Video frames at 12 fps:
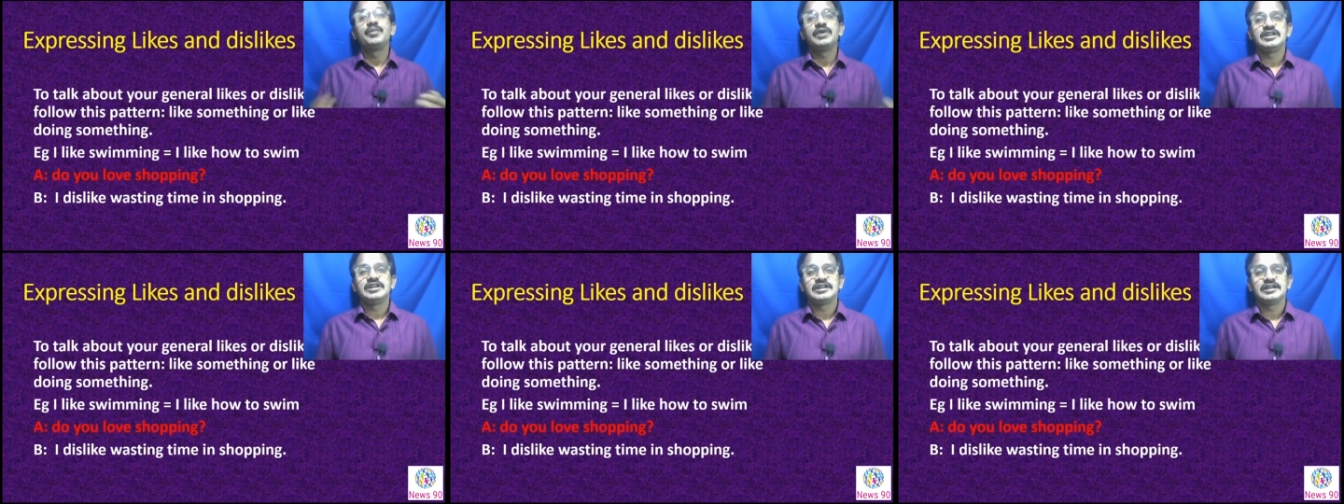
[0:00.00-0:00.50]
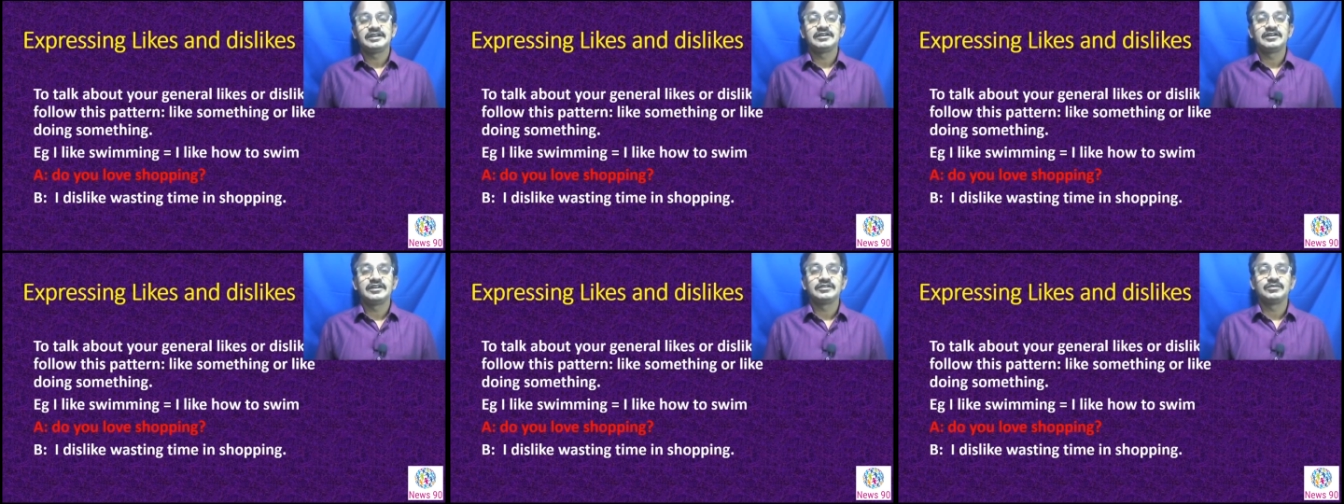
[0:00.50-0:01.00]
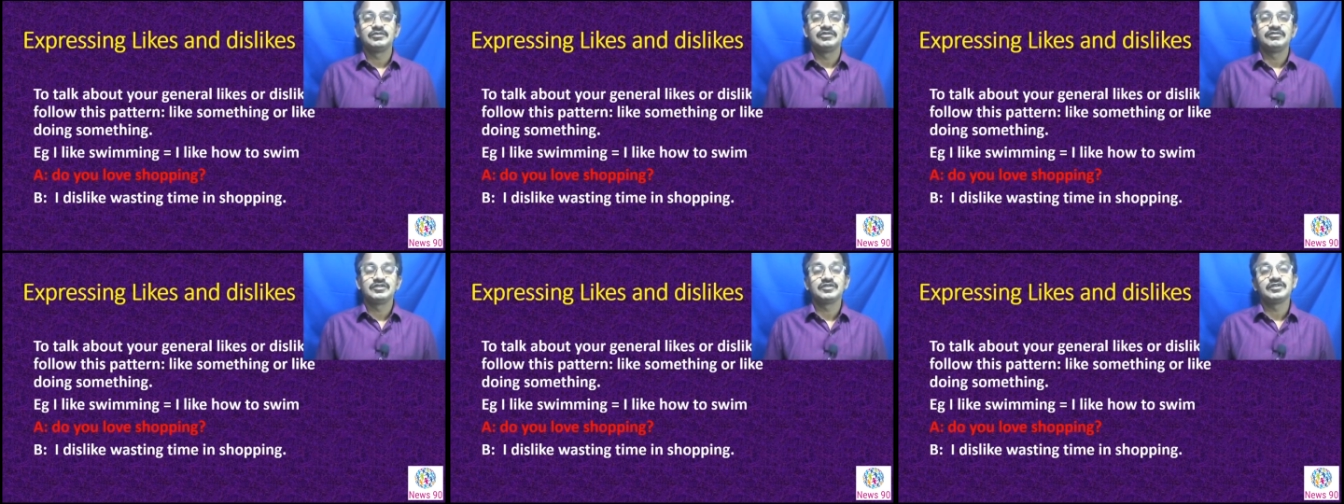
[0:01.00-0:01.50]
opinion regarding the
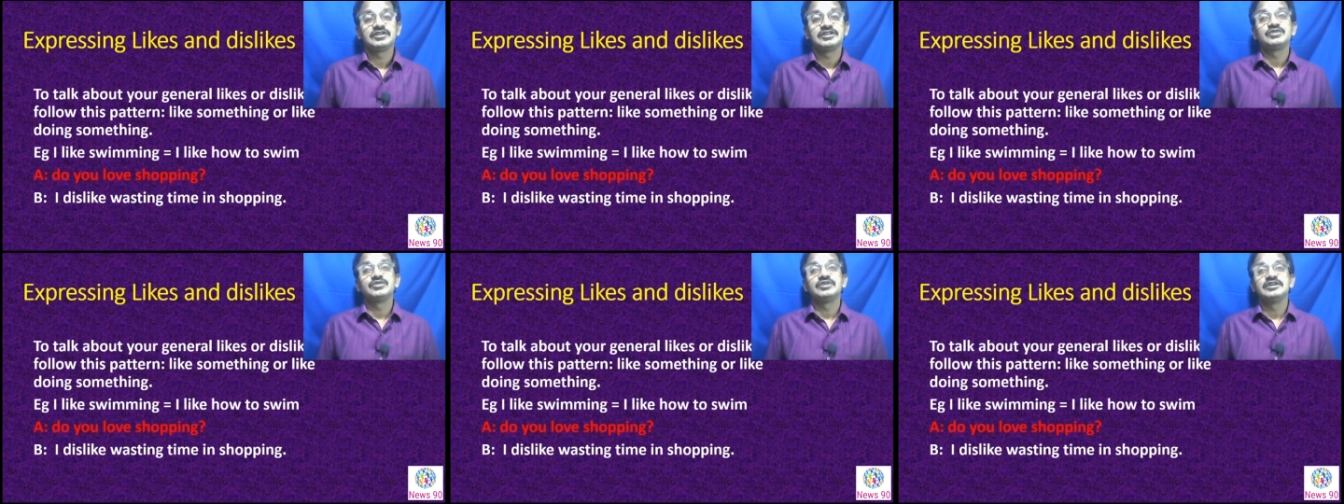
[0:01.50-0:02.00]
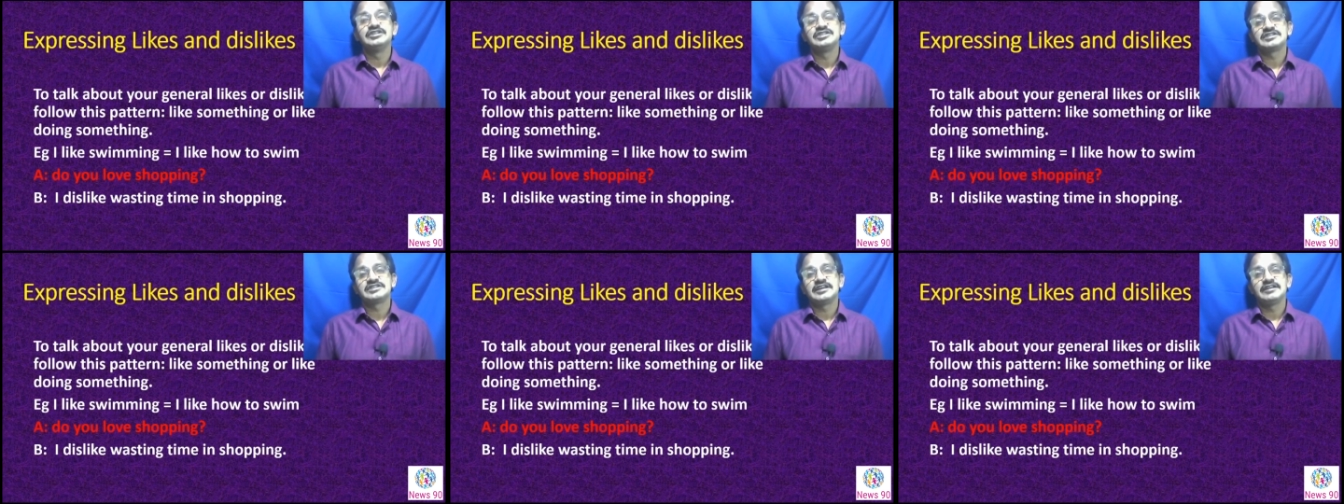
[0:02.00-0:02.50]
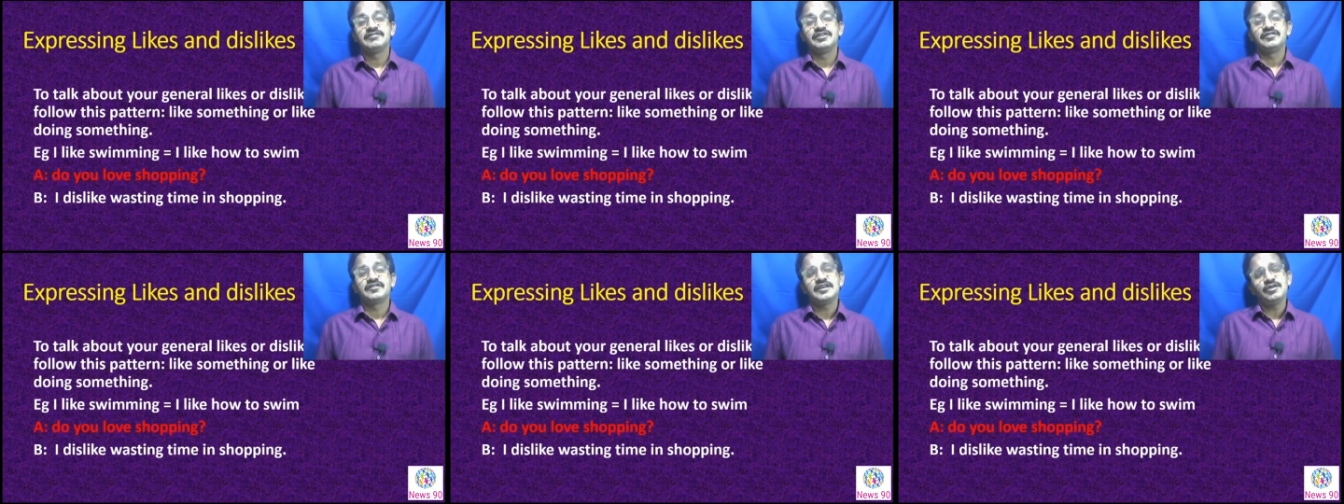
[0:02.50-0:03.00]
movie so that he could understand.
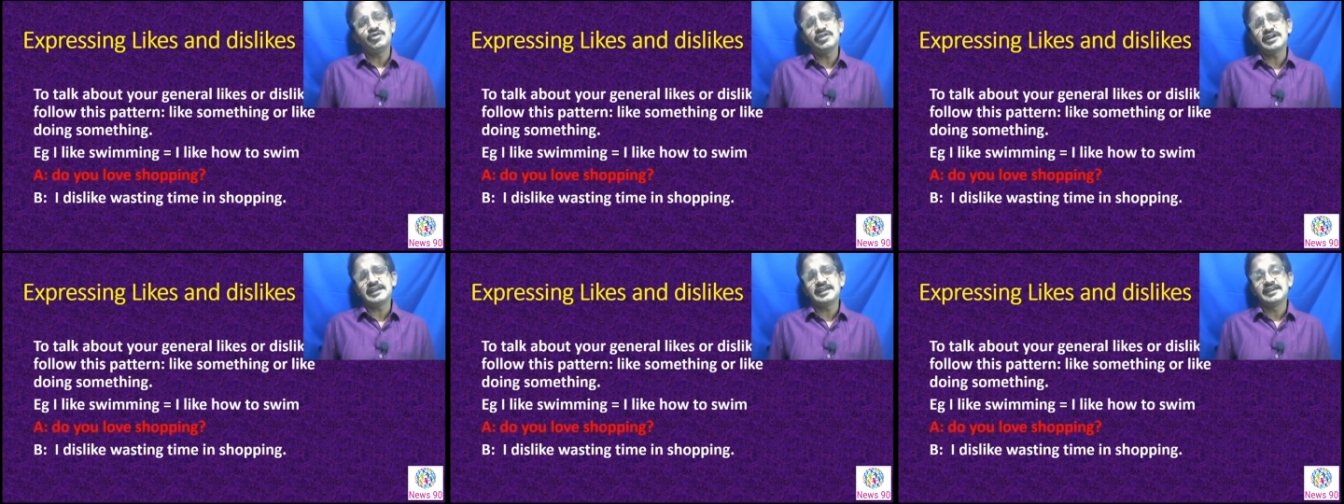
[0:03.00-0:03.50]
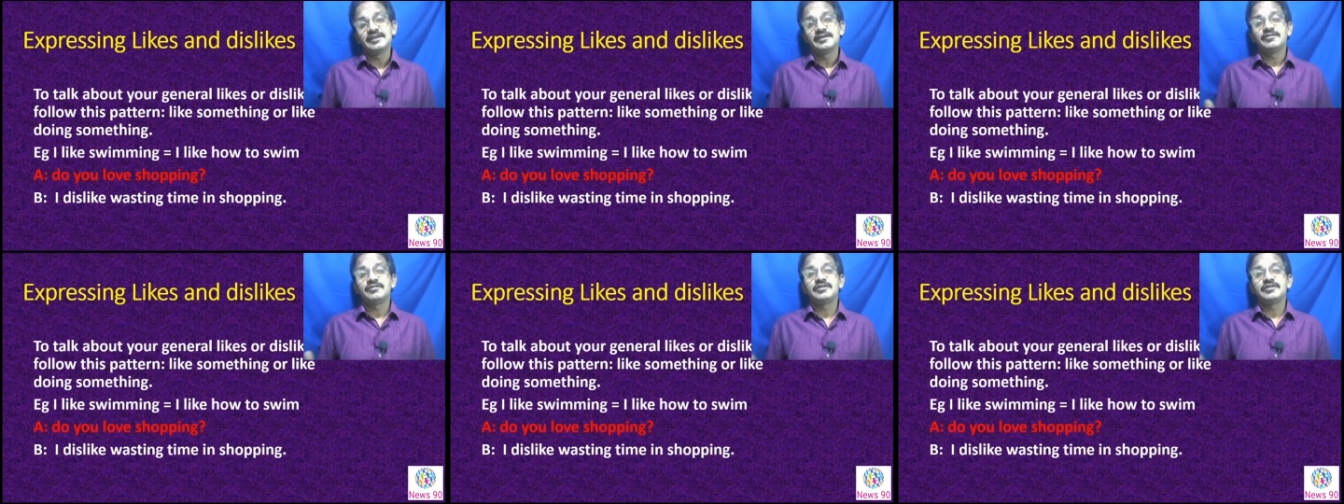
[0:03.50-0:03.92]
When you say, okay,